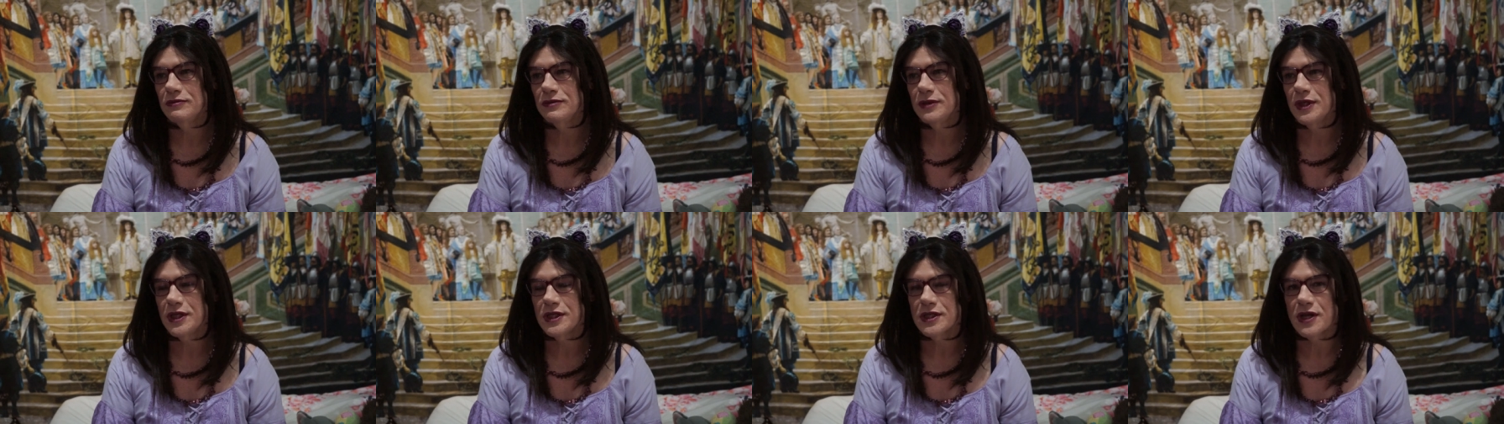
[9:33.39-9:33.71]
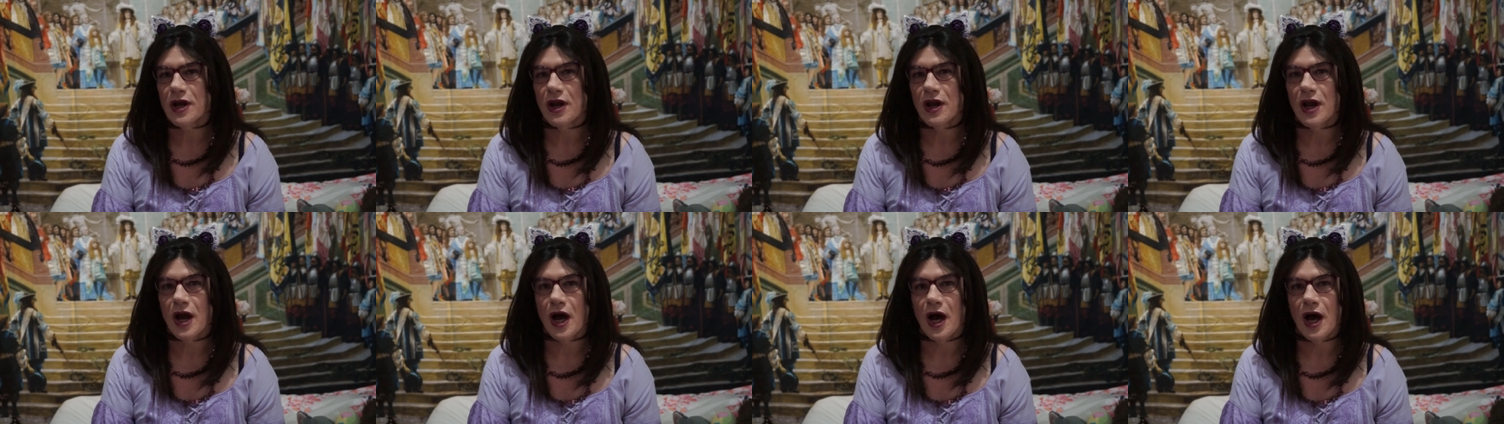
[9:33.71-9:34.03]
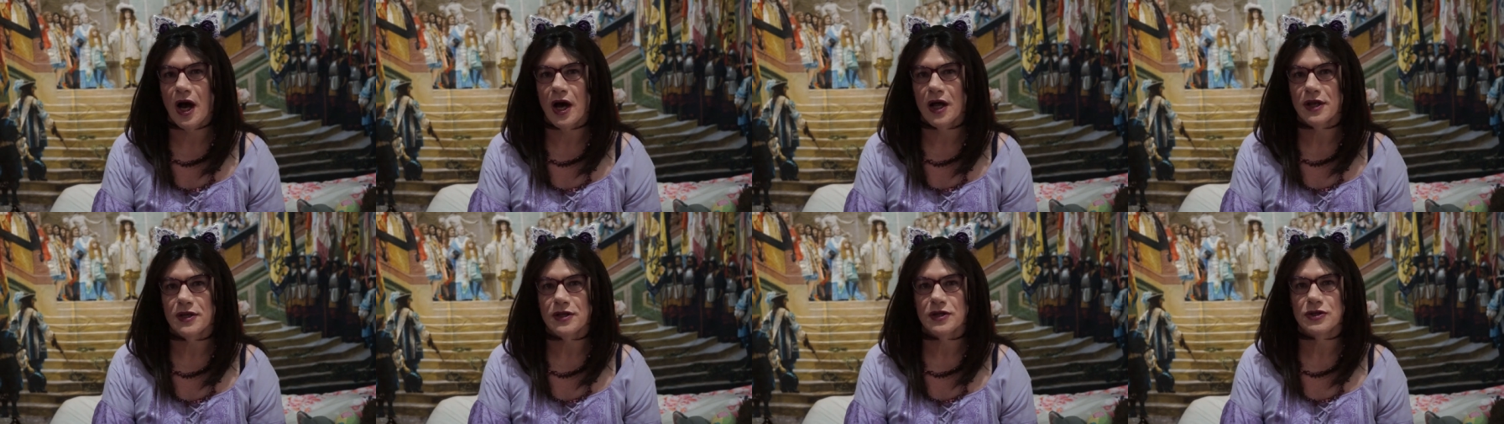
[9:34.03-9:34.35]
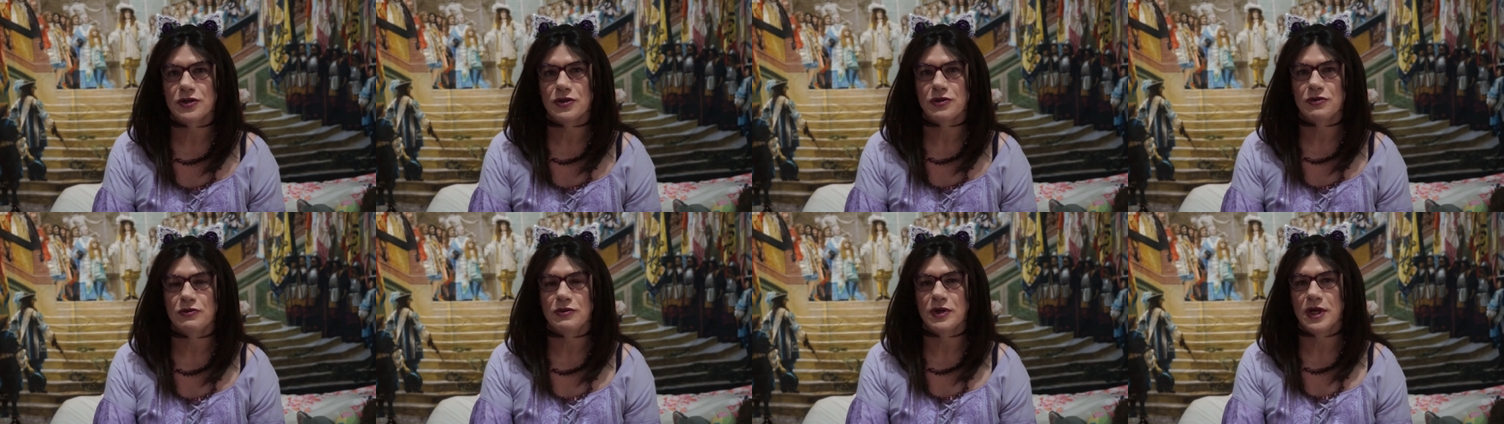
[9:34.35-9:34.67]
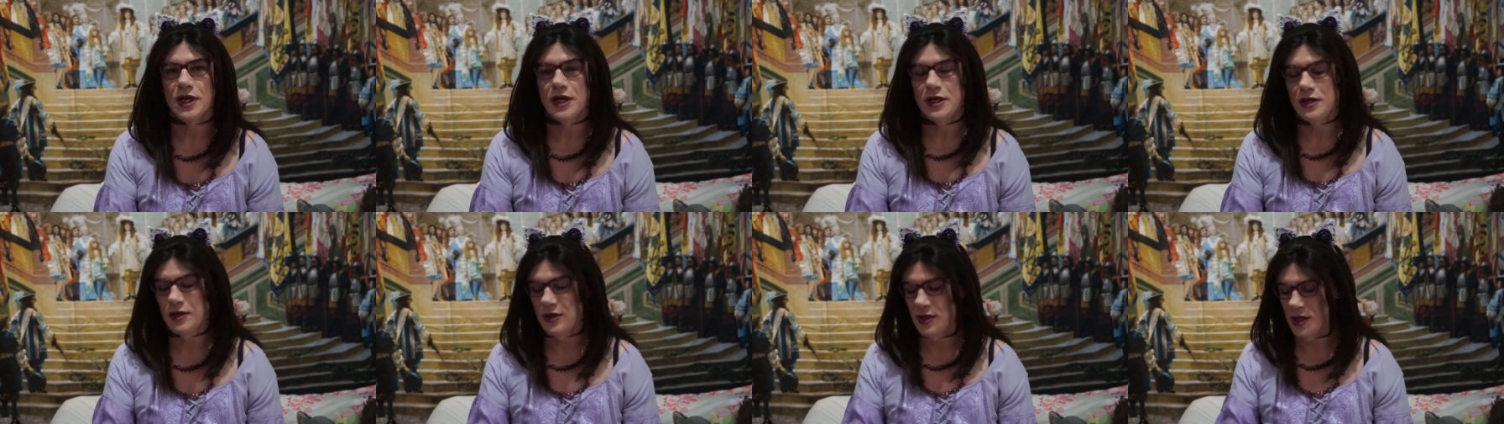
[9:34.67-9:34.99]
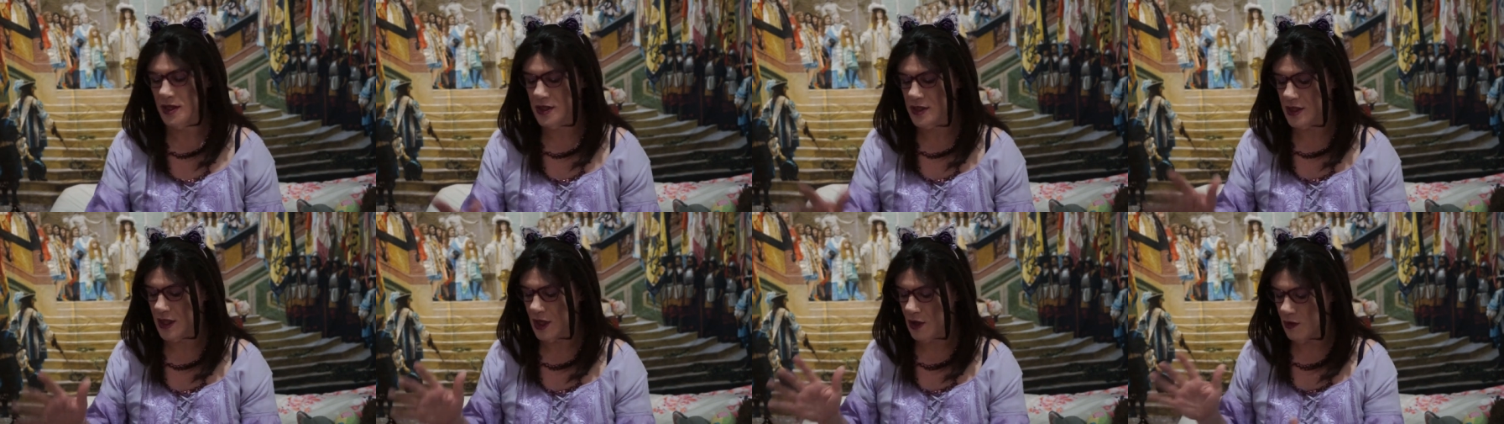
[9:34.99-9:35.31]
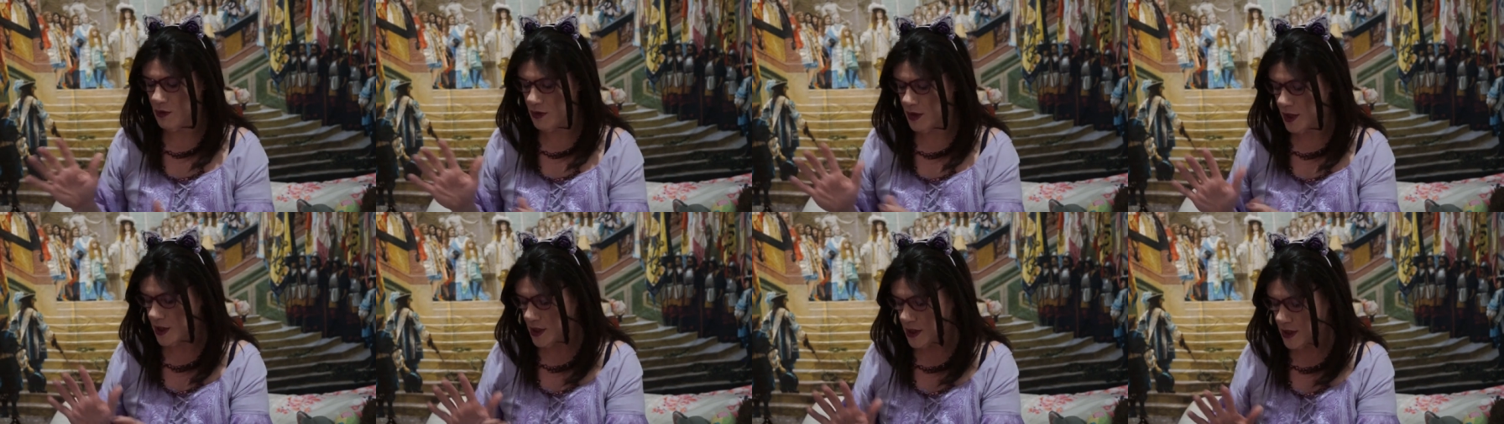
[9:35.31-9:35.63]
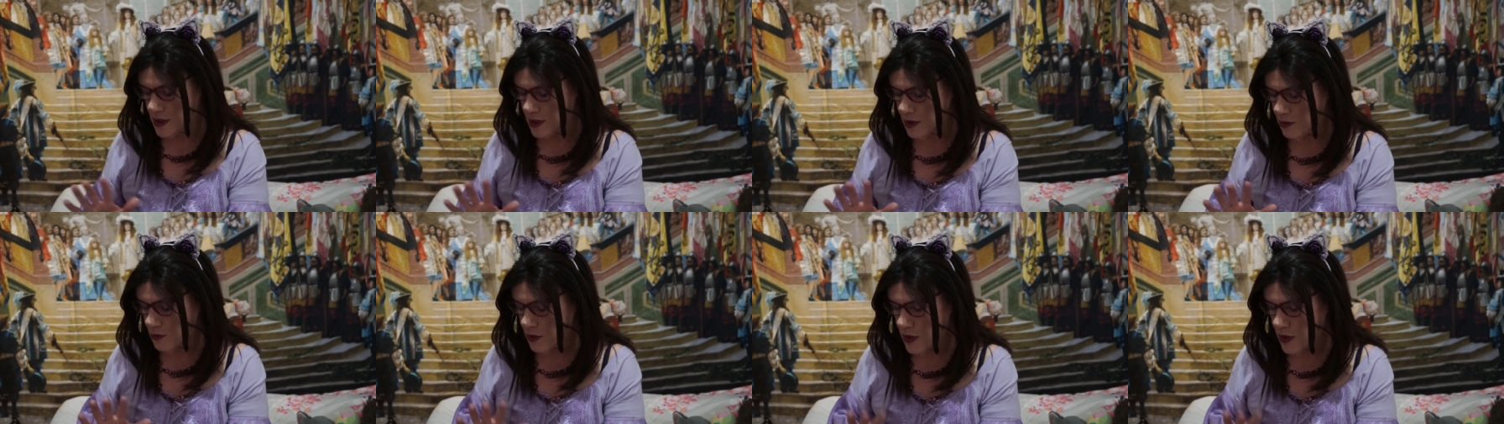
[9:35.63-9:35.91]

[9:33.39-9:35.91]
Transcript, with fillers: it's kind of hard to read this thing with its